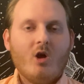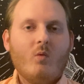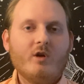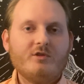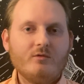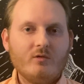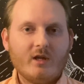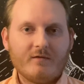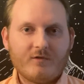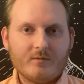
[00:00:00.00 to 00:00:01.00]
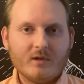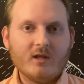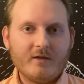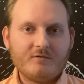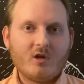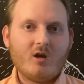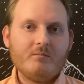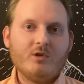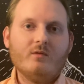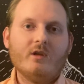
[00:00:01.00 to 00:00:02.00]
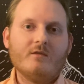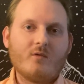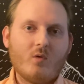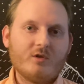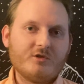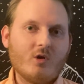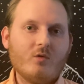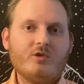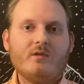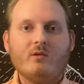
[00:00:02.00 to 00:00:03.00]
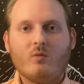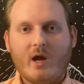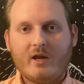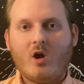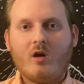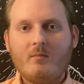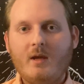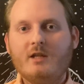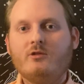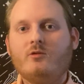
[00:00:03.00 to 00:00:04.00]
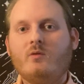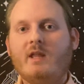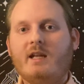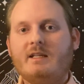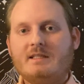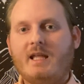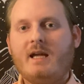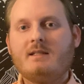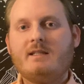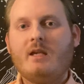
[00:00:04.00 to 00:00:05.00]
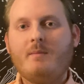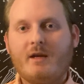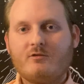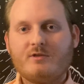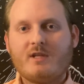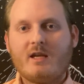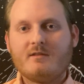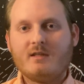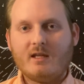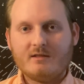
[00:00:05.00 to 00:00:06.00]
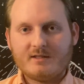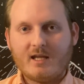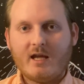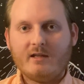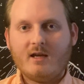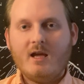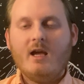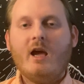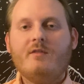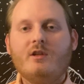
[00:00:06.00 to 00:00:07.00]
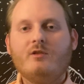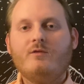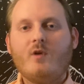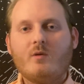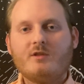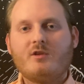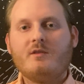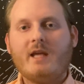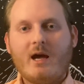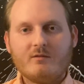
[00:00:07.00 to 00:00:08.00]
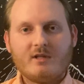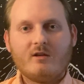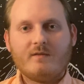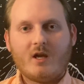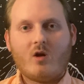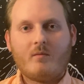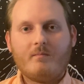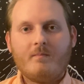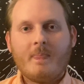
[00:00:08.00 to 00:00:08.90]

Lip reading: Once you do that from the left arm, you then, of course, go to the right arm and you do that exact same exercise, the inside, and then you focus on the outside of the arm.